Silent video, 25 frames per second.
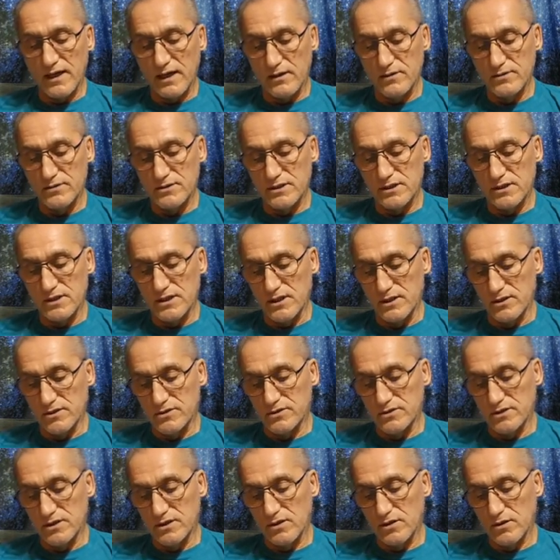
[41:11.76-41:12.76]
There, to
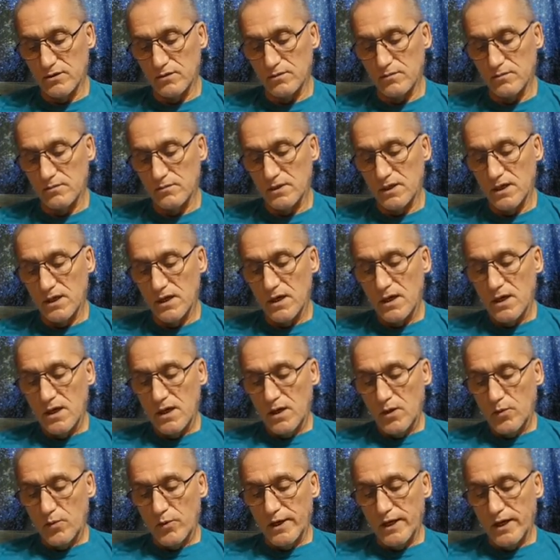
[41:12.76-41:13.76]
my utter
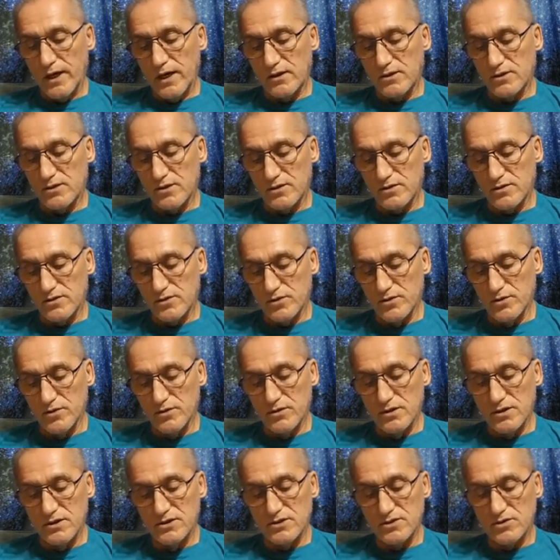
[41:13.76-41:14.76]
amazement, I found
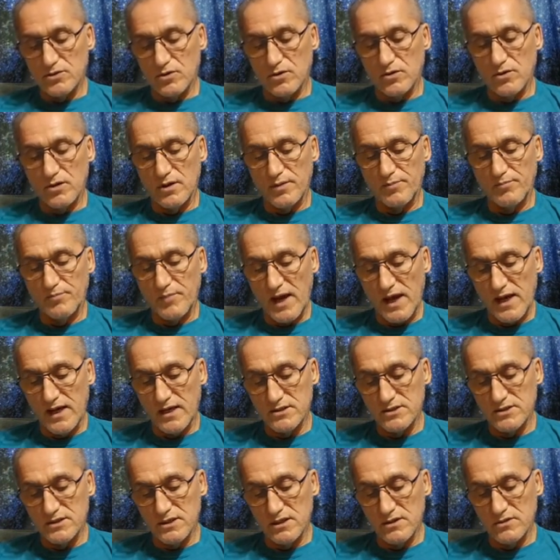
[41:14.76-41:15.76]
tools and
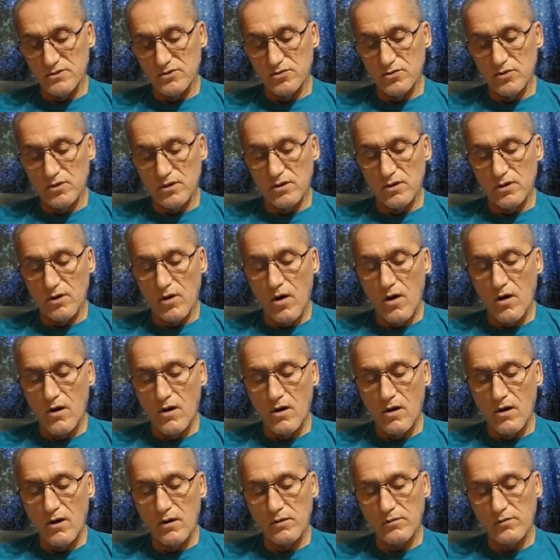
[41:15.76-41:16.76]
machinery of
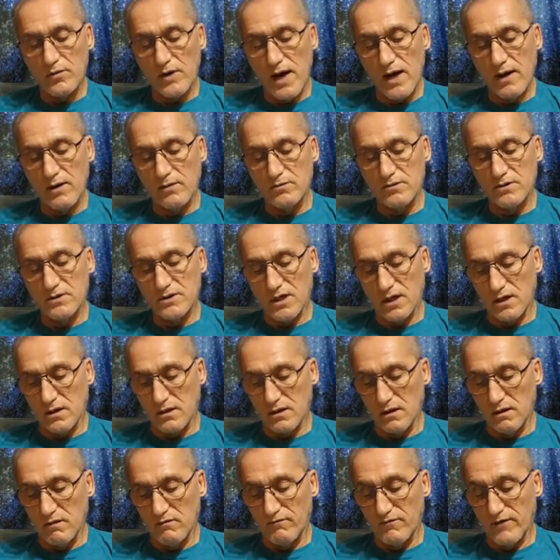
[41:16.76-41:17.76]
various
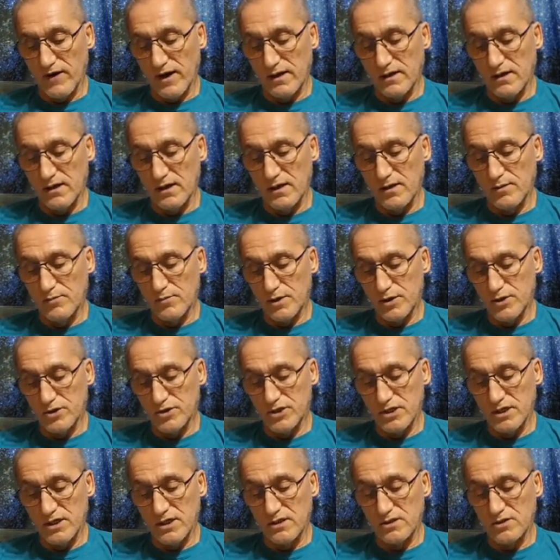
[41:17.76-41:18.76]
kinds, made of
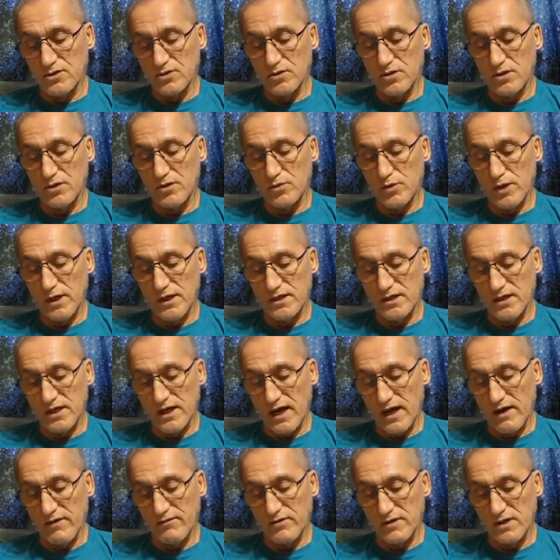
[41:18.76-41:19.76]
an imperishable
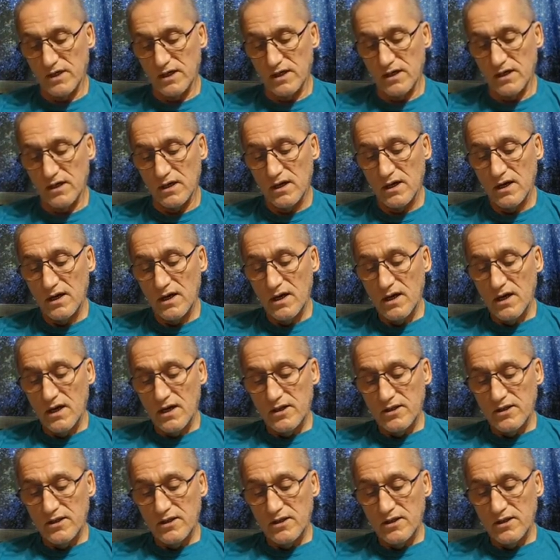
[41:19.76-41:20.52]
white metal,